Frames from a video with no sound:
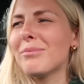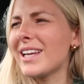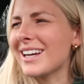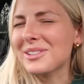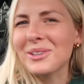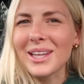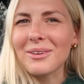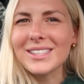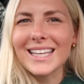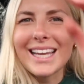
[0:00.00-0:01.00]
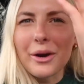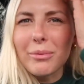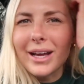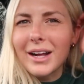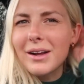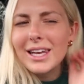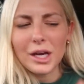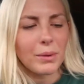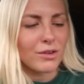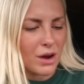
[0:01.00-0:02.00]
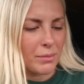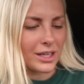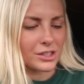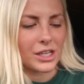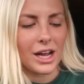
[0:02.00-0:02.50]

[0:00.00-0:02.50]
But yeah, sorry that was a little bit rubbish.